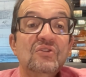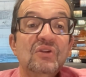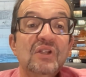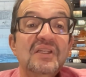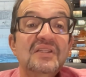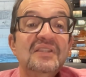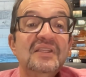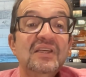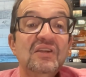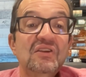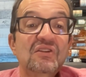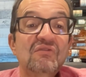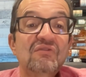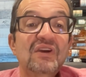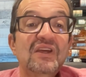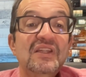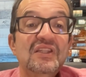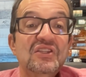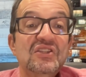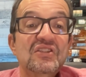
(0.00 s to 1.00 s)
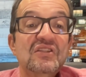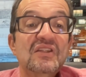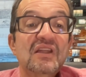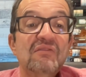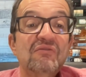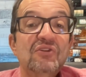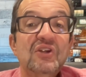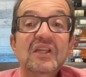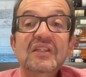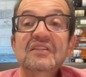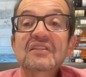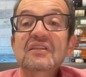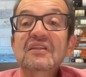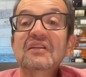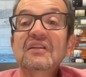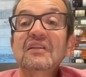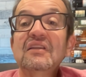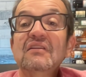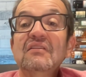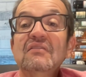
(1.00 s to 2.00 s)
let's take advantage of that
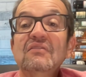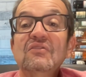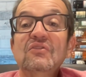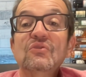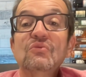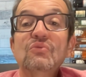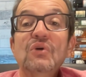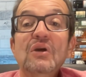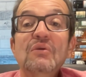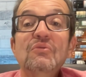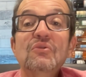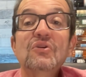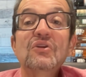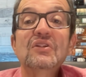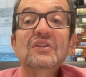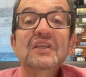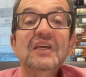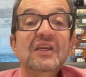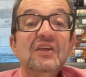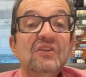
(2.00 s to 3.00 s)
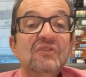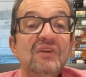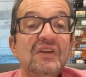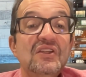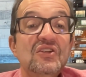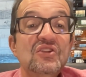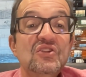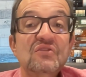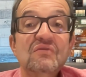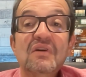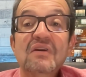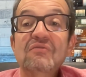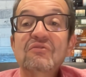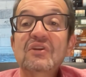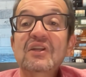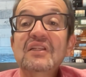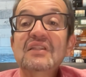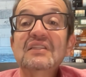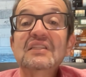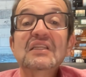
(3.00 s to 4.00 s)
volatility. The way we're going to take advantage of our
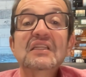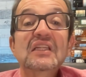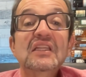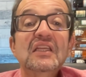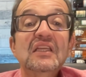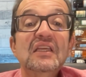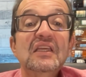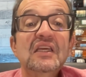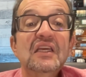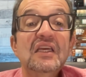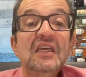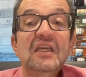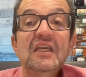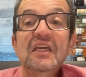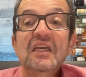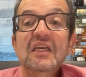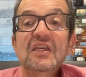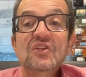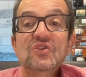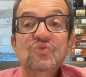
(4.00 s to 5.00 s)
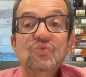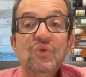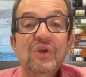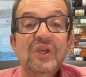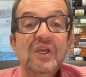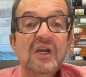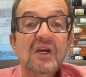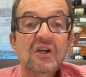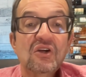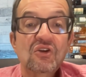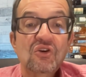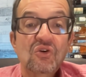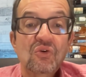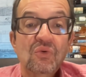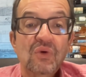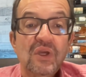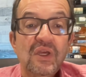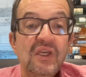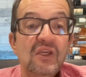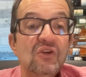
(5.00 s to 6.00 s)
volatility is we are
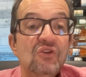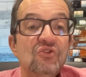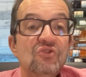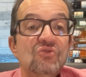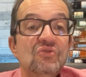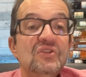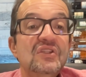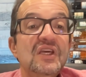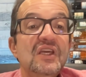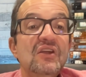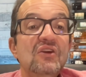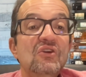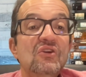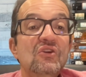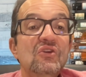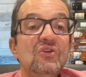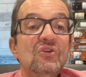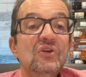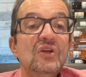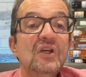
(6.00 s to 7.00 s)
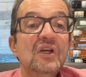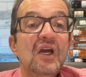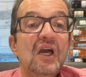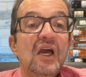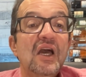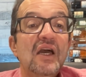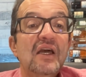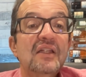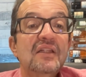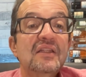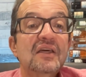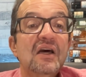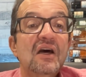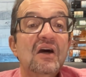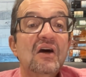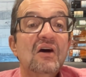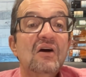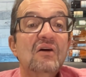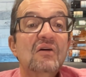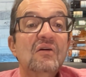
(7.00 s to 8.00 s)
going to take a look at
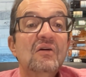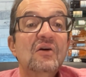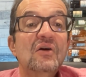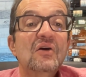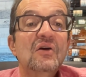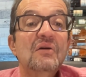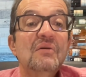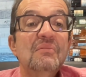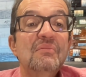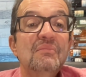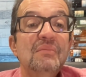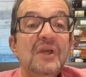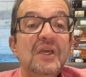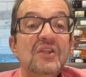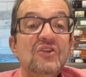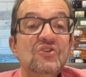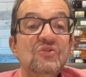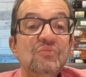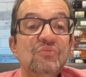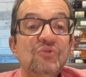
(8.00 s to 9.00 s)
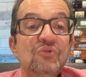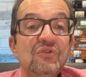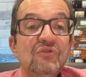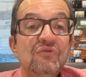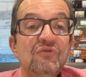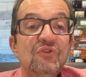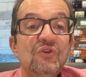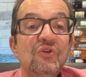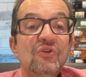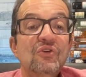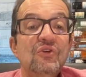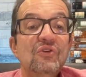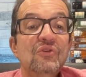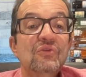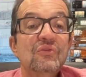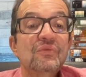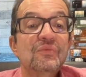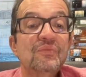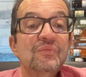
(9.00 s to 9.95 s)
our major portfolio,